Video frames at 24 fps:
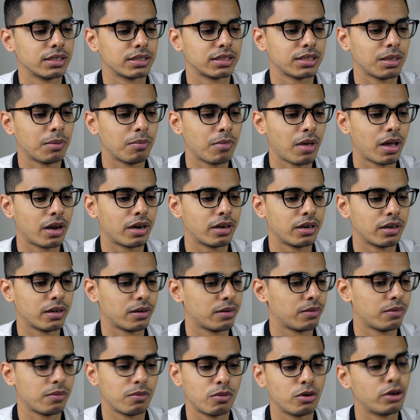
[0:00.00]

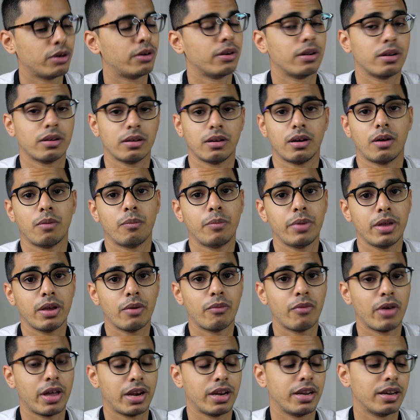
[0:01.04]
Submariner would be a
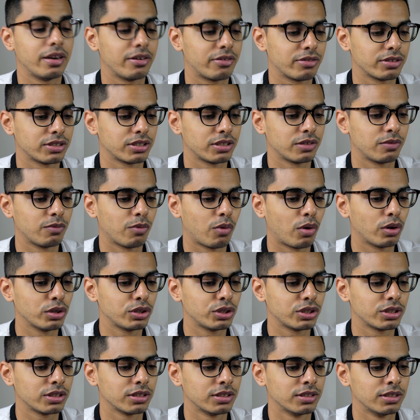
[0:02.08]
very interesting
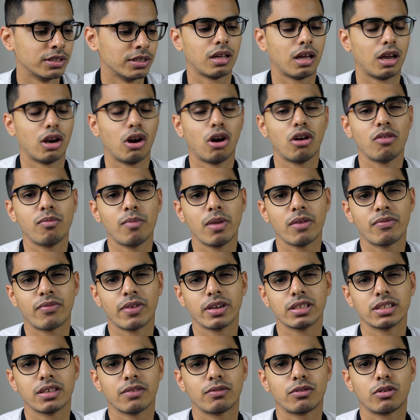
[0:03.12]
watch. A lot of my
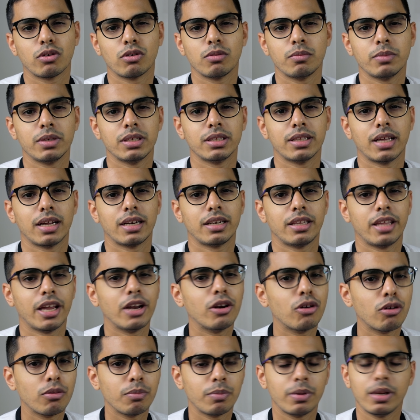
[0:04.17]
friends have told me that they
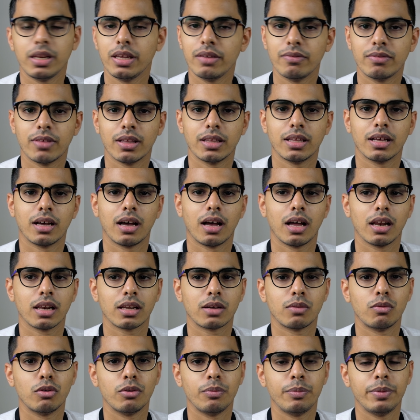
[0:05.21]
don't believe that the
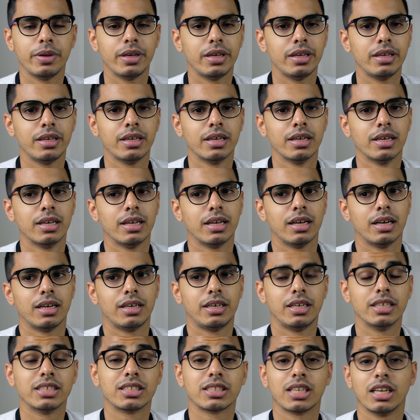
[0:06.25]
Hulk would be
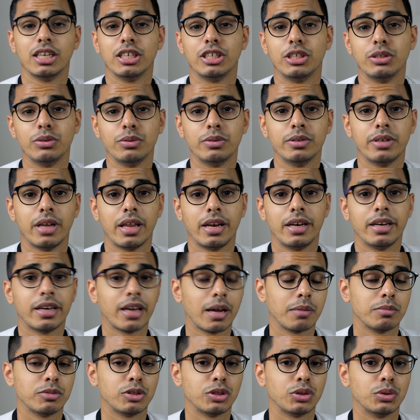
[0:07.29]
discontinued
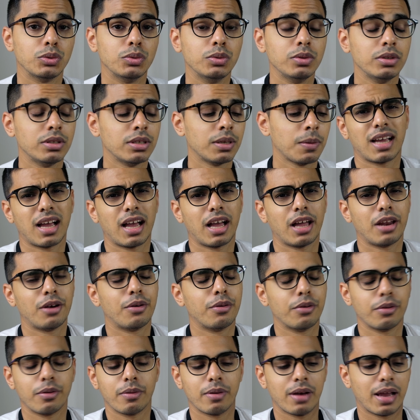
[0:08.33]
anytime soon. I don't
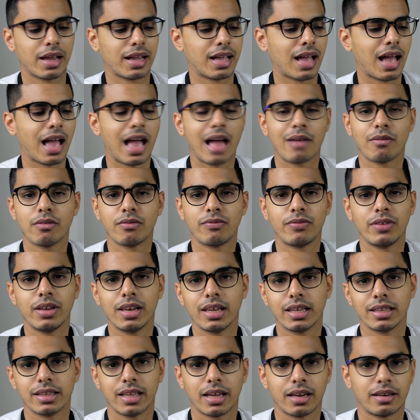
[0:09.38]
know, like, I have a
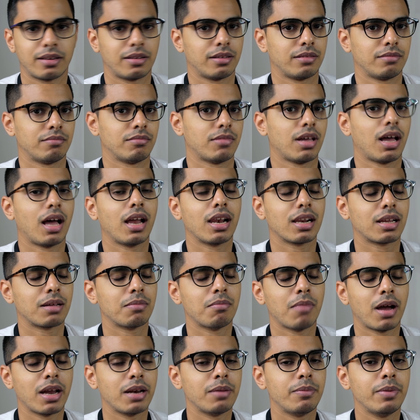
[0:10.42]
feeling that the Hulk
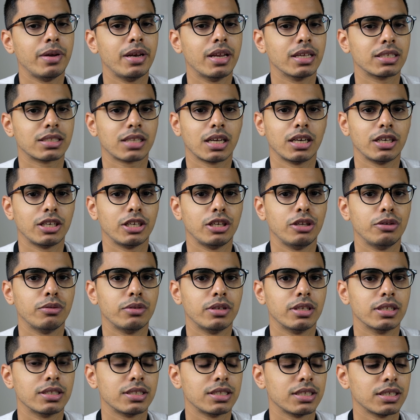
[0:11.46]
might be discontinued
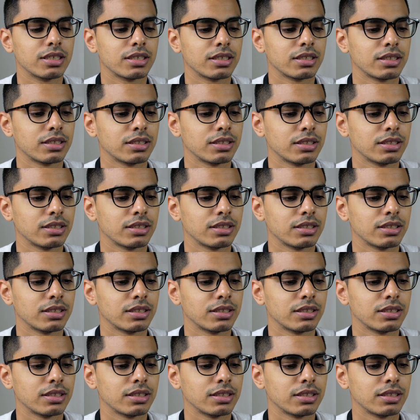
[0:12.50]
this year.